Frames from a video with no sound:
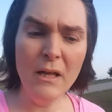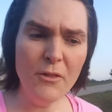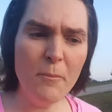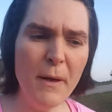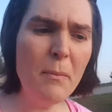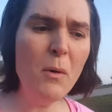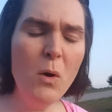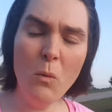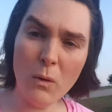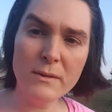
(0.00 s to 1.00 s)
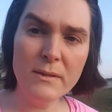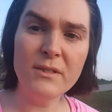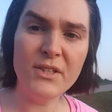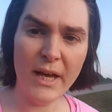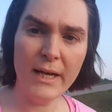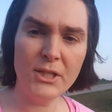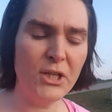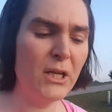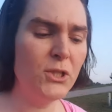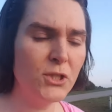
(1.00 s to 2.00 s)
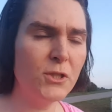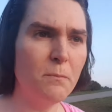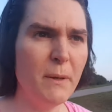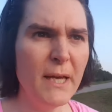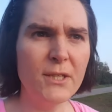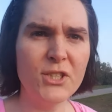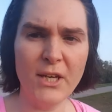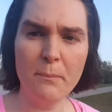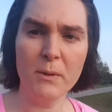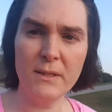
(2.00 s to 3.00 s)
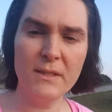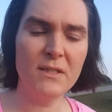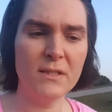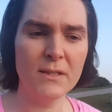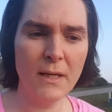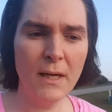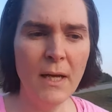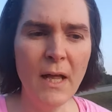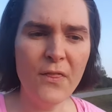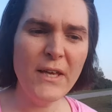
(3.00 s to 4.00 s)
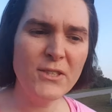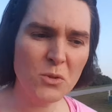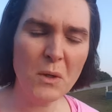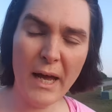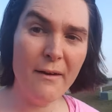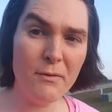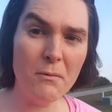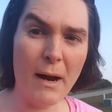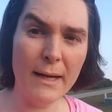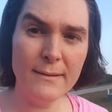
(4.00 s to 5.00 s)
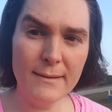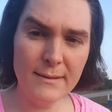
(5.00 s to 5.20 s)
the people who want to detach and just be separatists, they sort of have it right.